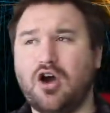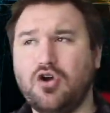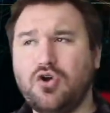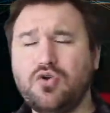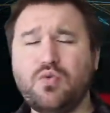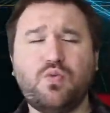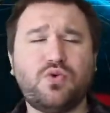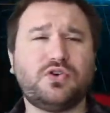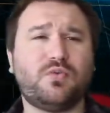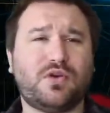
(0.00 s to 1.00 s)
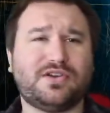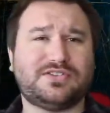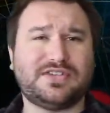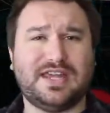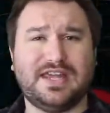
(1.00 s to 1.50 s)
who wouldn't want to
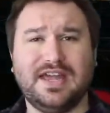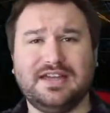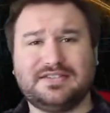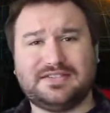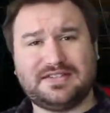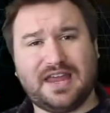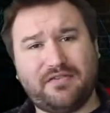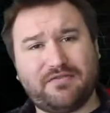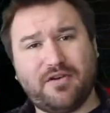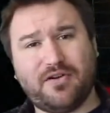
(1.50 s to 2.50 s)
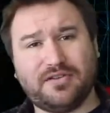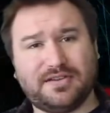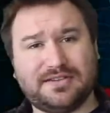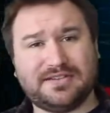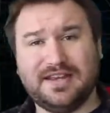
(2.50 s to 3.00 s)
see Seth
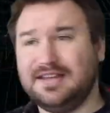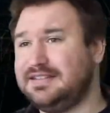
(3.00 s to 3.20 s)
Rollins